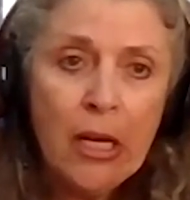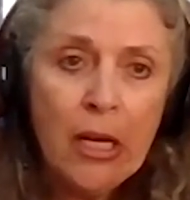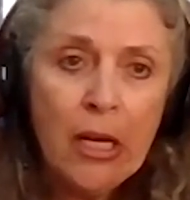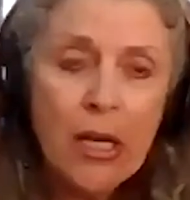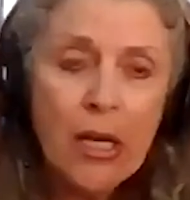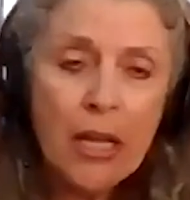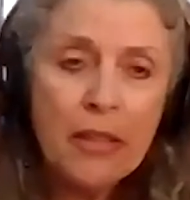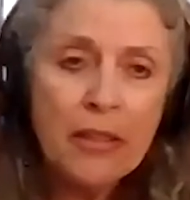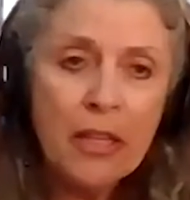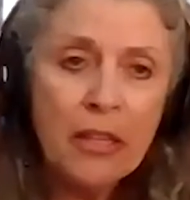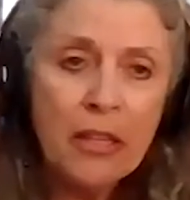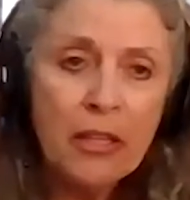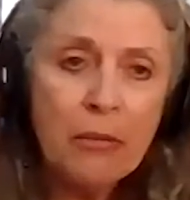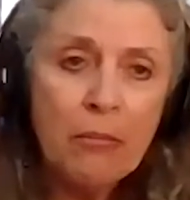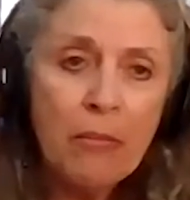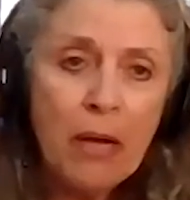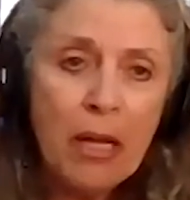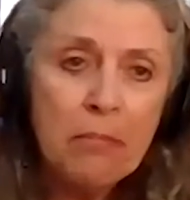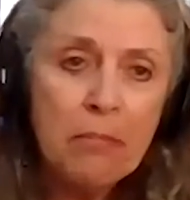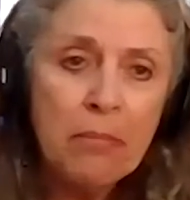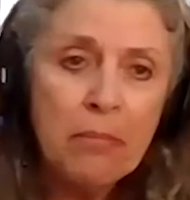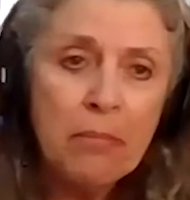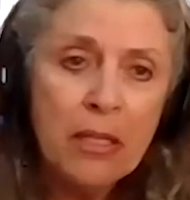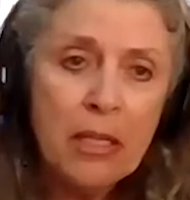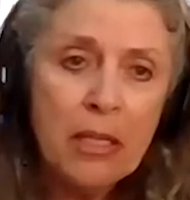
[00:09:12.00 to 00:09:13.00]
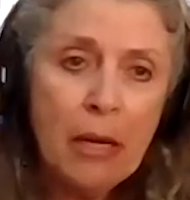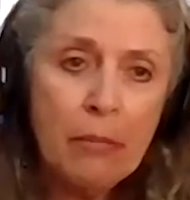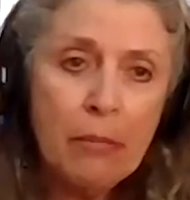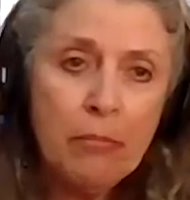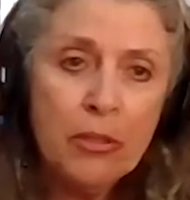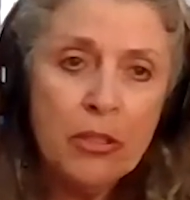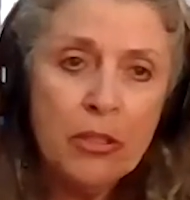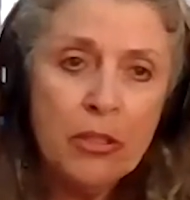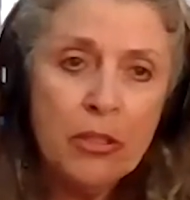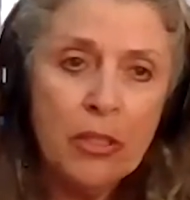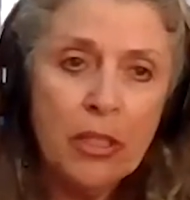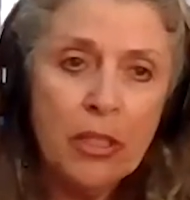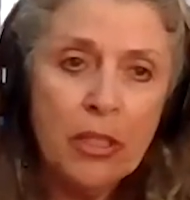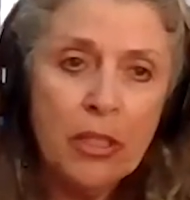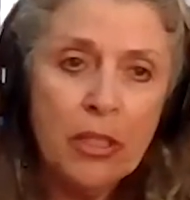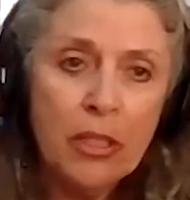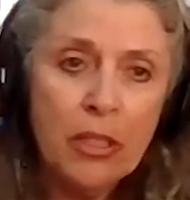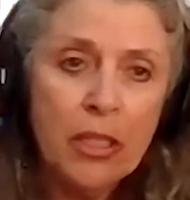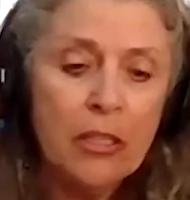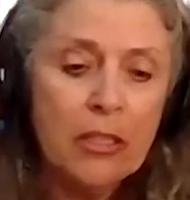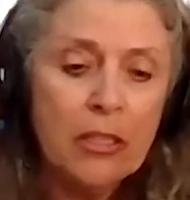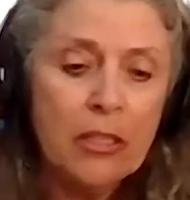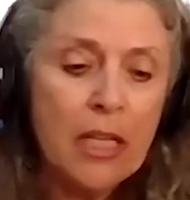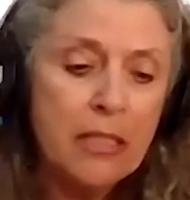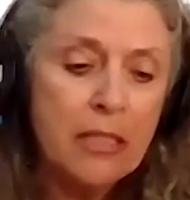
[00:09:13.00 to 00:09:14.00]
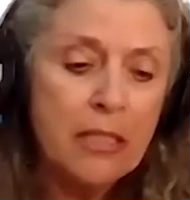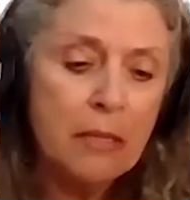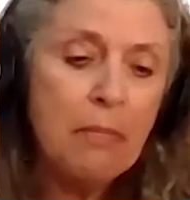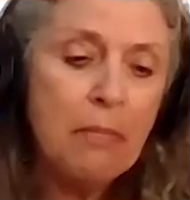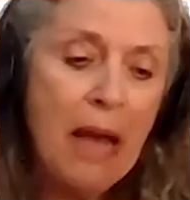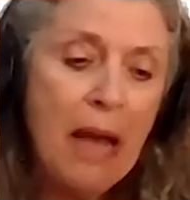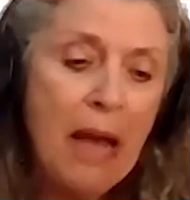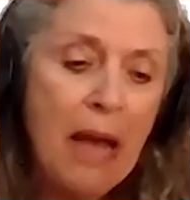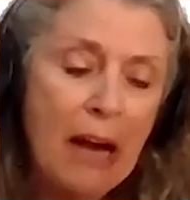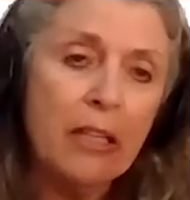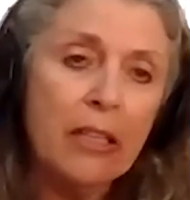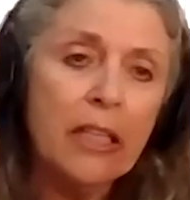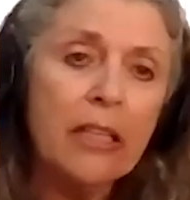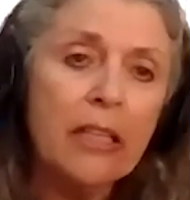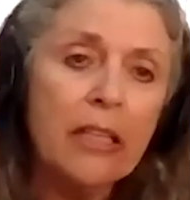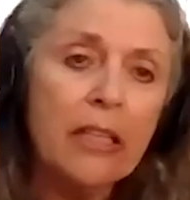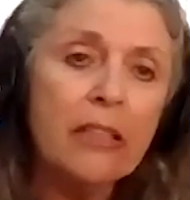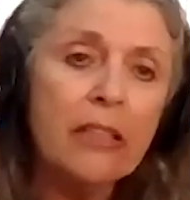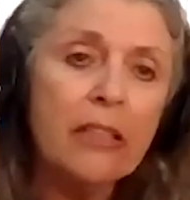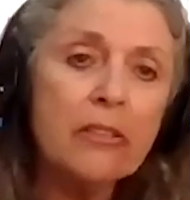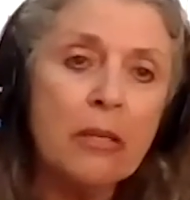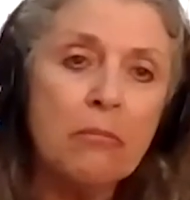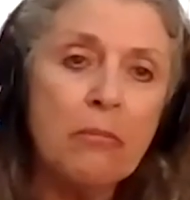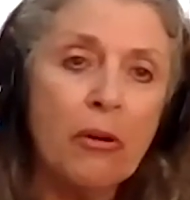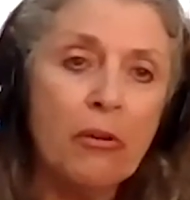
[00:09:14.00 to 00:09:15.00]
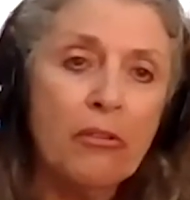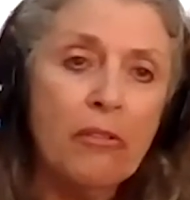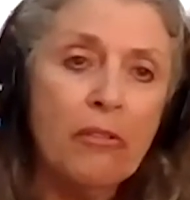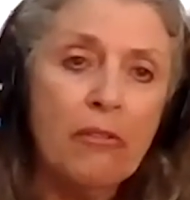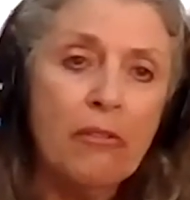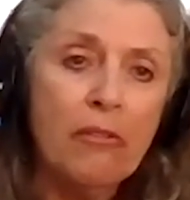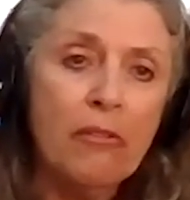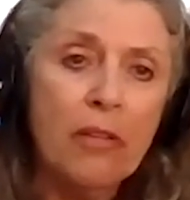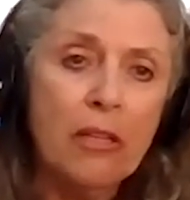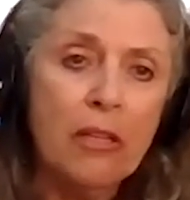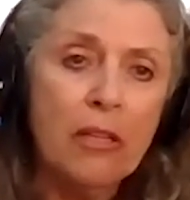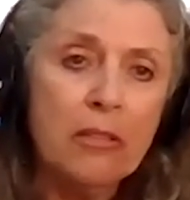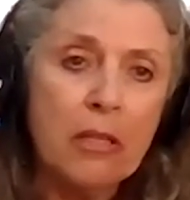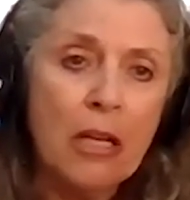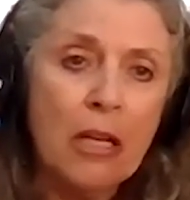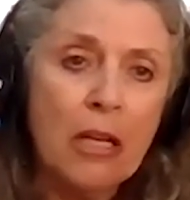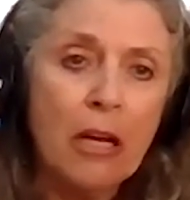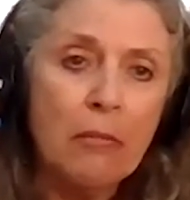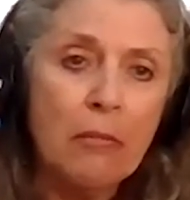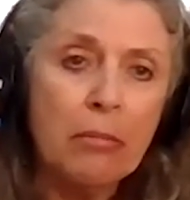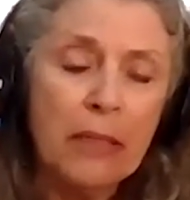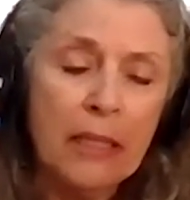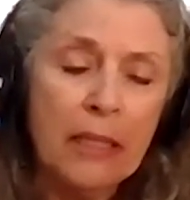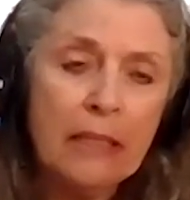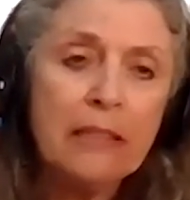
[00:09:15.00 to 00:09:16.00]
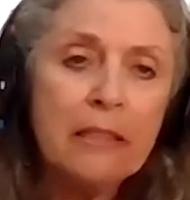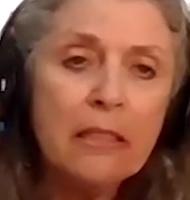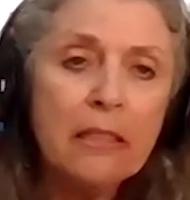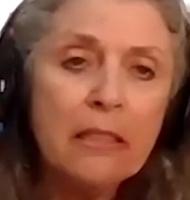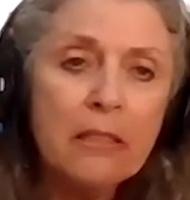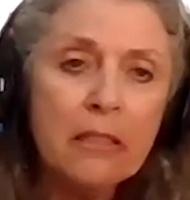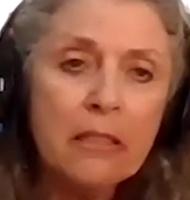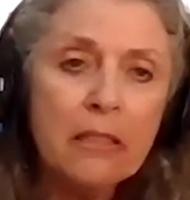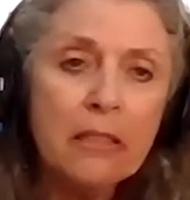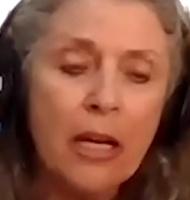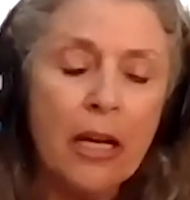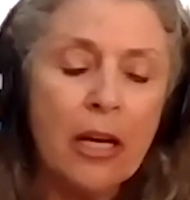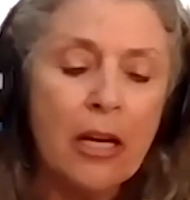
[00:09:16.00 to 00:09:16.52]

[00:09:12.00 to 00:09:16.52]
I think there might be an opportunity, because I see parallels in both of these places.